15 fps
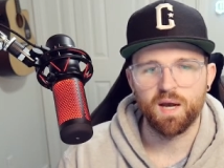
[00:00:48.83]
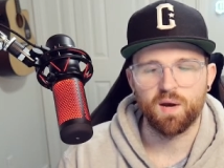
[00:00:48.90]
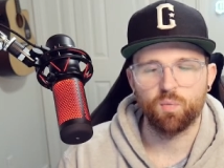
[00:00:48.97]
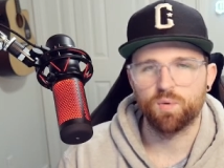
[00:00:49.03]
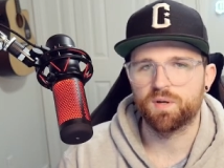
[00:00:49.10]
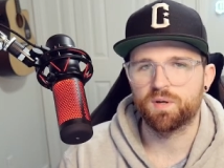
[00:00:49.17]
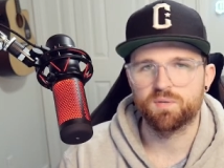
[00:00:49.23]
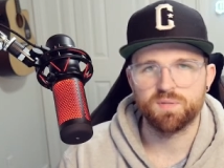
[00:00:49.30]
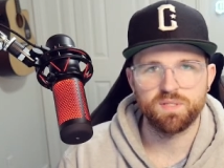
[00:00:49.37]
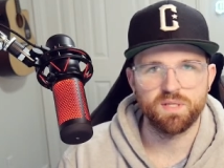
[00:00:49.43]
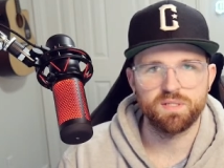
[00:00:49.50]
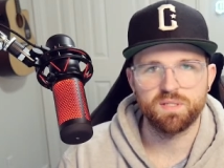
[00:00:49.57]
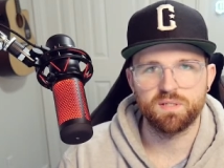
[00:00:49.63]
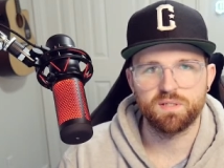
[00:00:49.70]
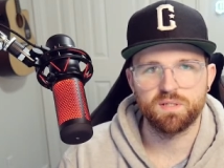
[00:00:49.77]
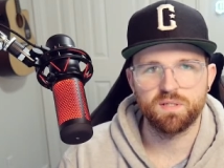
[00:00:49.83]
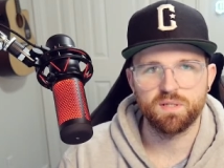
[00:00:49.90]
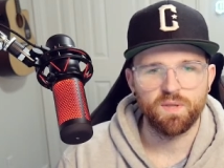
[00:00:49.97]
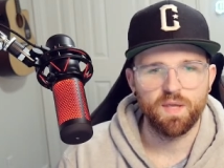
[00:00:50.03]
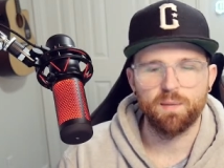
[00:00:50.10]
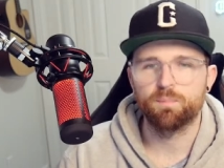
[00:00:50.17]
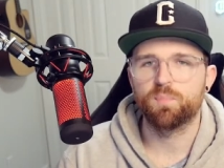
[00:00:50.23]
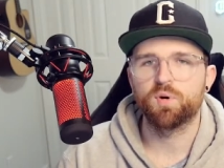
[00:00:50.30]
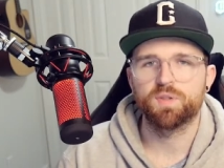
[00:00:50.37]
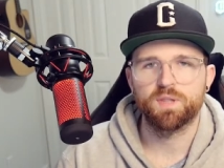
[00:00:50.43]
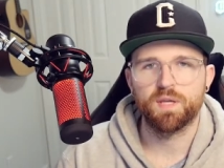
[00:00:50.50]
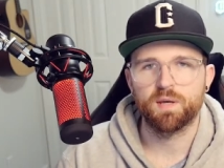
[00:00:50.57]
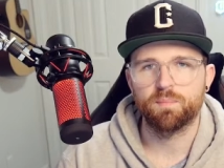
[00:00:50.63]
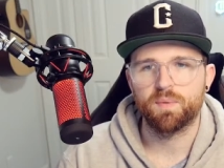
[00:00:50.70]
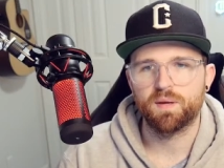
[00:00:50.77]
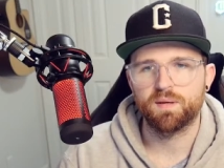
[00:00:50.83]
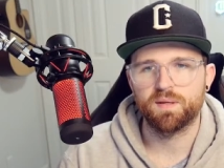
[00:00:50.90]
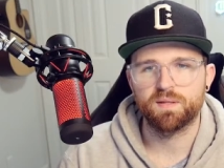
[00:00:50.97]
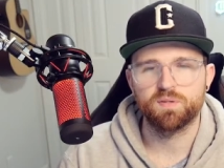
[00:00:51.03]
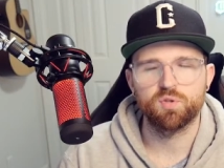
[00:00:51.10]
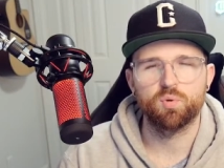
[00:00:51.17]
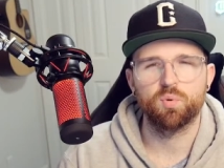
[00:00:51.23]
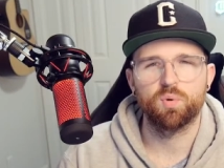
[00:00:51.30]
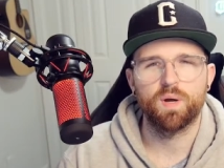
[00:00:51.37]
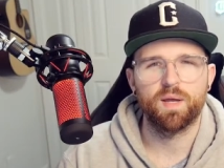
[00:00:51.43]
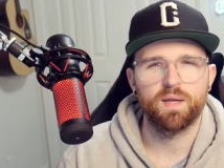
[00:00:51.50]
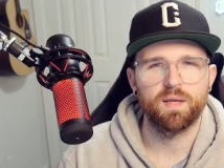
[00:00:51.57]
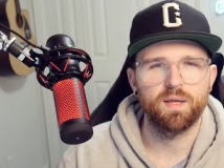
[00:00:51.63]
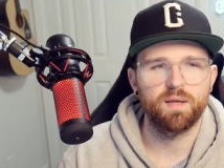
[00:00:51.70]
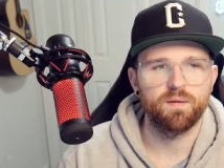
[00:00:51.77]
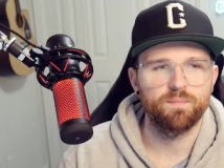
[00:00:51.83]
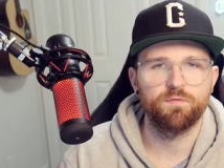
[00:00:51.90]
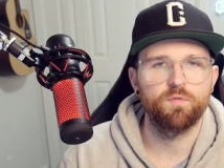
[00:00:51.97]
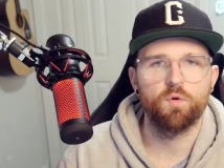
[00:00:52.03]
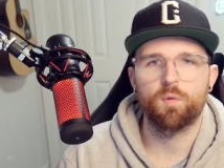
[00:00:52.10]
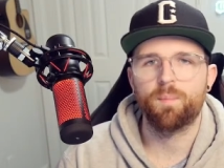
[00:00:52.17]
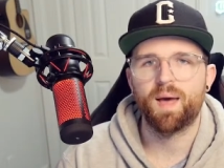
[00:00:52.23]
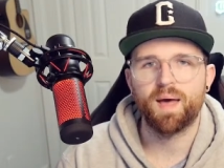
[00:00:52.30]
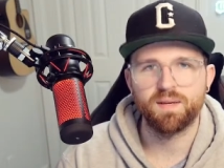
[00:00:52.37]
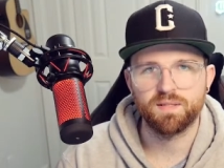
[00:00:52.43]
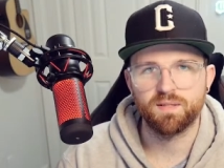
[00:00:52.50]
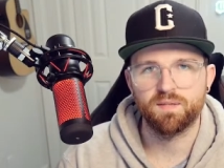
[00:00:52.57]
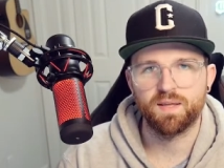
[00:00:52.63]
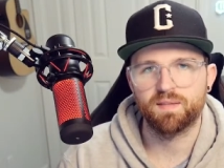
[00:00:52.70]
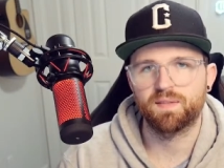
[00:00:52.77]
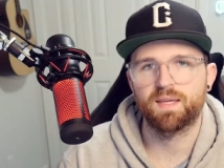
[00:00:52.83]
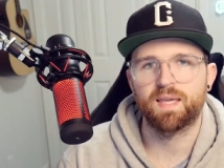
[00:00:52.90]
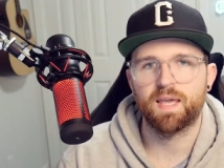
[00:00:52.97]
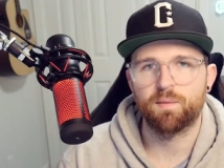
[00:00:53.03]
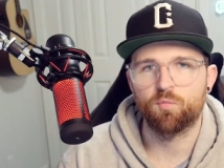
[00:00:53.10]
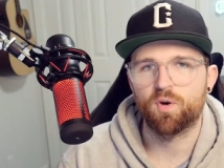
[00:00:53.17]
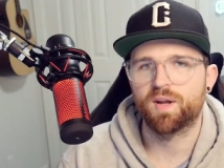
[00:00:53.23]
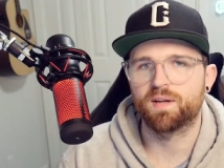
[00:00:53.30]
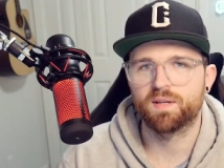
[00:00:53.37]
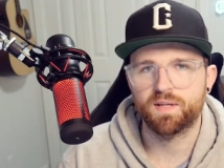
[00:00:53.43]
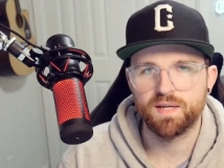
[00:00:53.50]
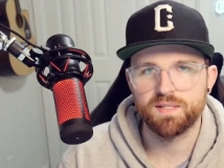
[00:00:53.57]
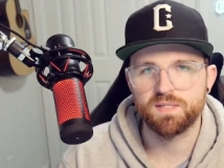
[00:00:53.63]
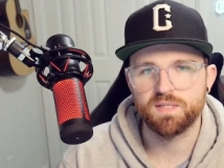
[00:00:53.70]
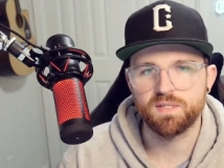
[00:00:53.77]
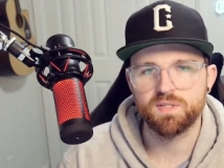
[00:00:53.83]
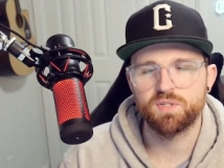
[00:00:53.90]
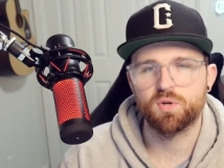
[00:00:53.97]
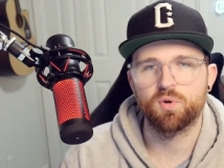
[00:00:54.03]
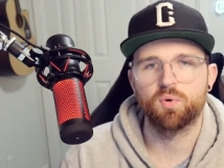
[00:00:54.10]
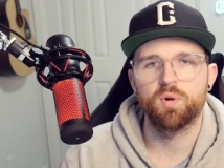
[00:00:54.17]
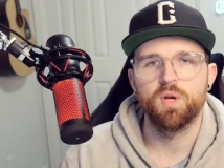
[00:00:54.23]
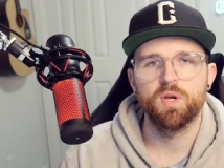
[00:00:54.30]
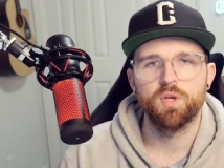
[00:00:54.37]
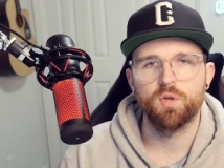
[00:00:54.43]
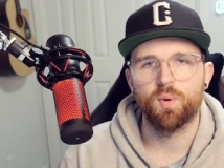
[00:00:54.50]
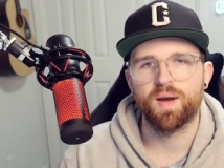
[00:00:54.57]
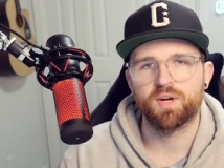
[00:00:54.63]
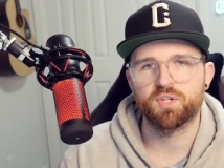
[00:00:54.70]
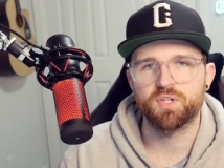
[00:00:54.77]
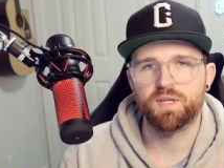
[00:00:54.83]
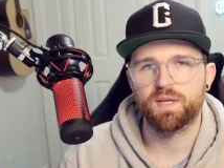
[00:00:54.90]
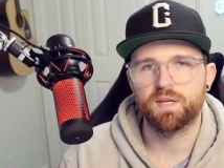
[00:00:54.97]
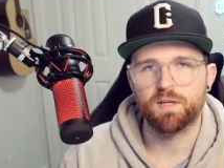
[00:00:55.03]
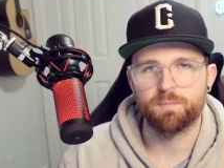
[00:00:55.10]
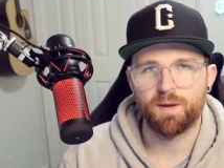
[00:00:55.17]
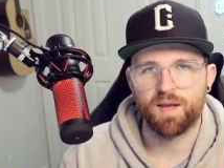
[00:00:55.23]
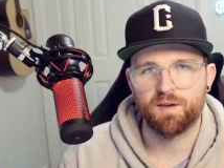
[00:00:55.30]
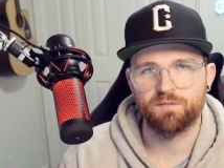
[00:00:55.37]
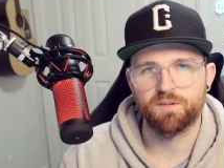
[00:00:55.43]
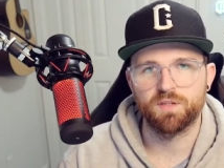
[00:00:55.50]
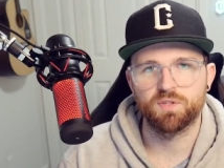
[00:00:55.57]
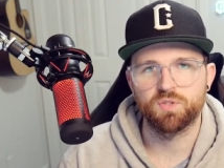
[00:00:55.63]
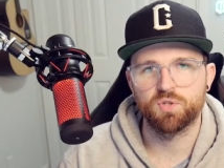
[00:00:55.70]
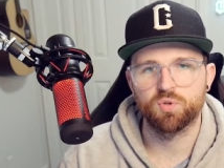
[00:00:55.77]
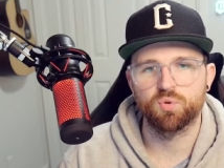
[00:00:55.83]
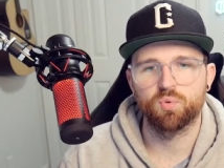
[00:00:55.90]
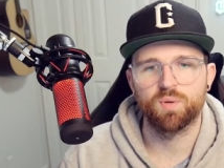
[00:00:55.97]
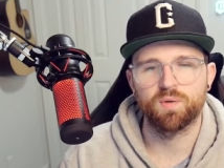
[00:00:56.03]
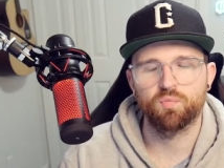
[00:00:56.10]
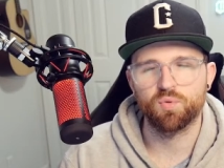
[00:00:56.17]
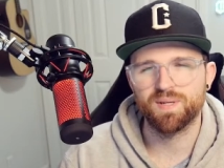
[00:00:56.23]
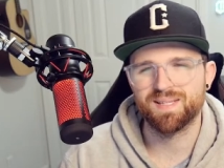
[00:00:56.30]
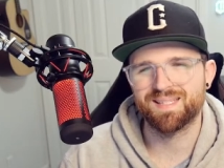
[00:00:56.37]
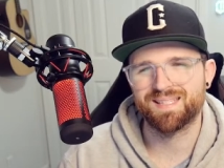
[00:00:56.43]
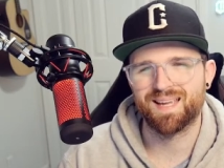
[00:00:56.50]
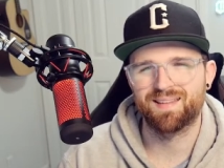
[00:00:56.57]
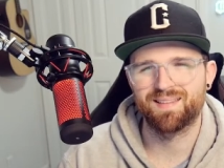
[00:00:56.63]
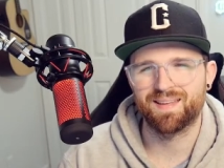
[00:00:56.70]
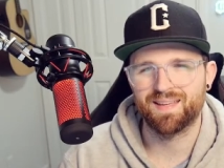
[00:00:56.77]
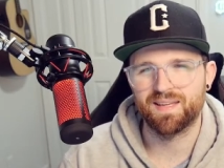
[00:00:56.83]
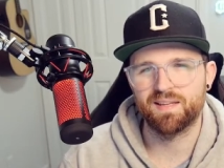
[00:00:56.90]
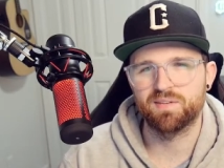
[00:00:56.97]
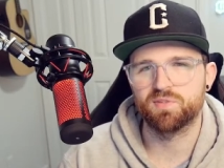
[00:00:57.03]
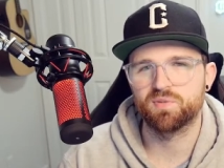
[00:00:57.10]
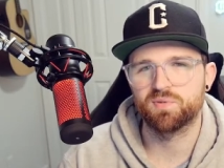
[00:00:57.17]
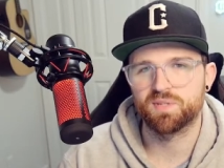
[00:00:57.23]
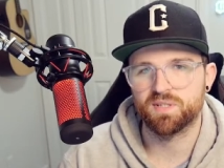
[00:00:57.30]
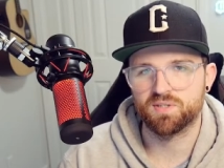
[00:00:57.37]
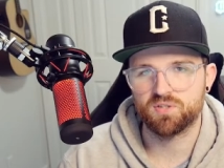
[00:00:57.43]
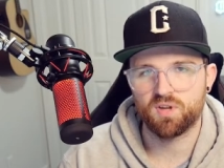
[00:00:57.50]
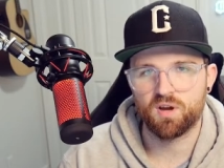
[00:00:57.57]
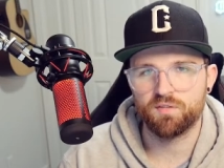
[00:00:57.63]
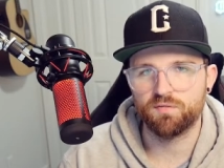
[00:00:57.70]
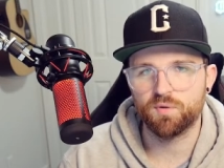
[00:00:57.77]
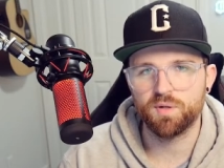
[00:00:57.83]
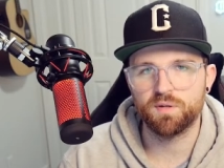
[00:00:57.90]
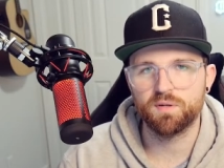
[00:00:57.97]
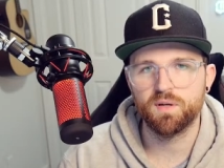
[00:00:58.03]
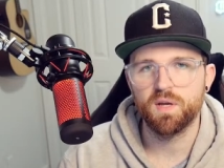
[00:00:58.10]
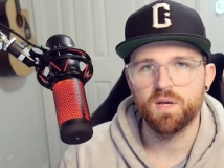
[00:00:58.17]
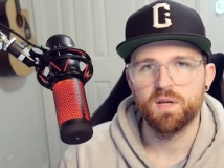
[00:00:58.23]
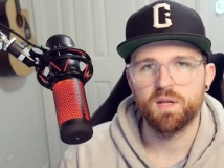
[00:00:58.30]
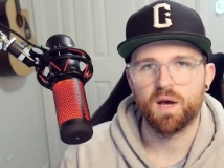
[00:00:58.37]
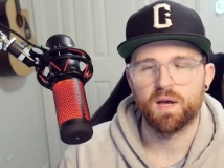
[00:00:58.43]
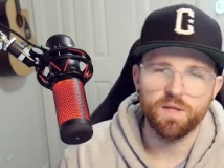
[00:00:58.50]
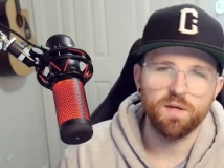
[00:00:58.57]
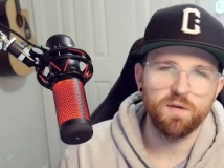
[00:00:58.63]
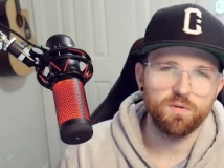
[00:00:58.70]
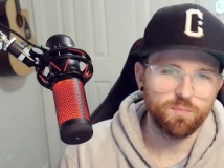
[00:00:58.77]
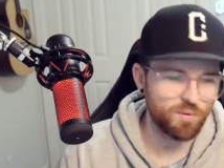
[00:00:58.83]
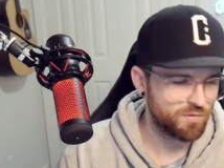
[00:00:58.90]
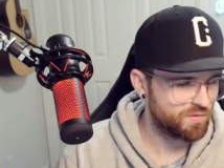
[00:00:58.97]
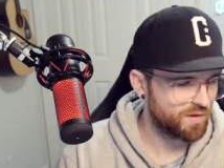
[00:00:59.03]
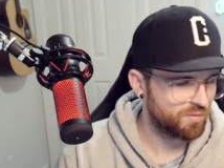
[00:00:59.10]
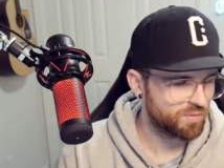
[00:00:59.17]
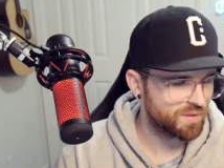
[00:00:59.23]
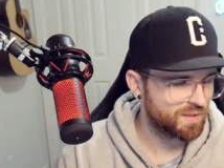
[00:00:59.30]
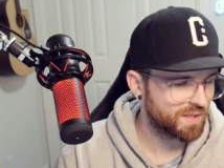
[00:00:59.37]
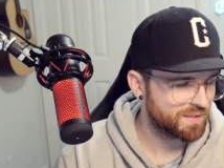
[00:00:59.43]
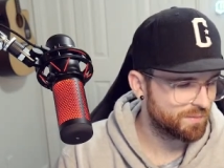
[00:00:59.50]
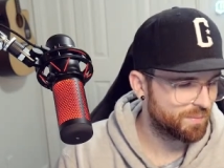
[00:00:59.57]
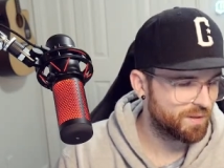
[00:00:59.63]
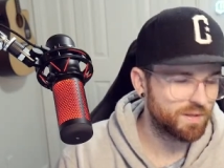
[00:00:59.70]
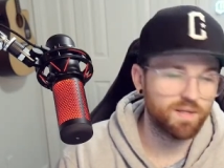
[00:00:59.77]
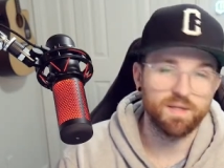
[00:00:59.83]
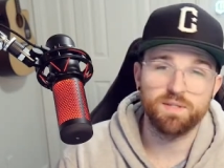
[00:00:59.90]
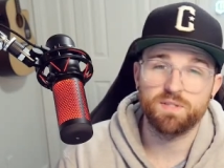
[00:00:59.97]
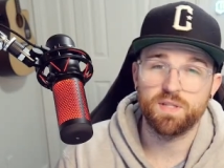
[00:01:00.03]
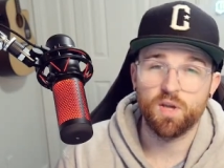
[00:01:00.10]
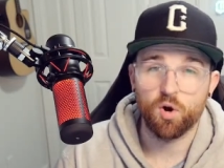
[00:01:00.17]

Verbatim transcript: uh, Windows doesn't input them into a format that the game recognizes. So you actually end up having to reassign the keys using software the other part that I really like about it is the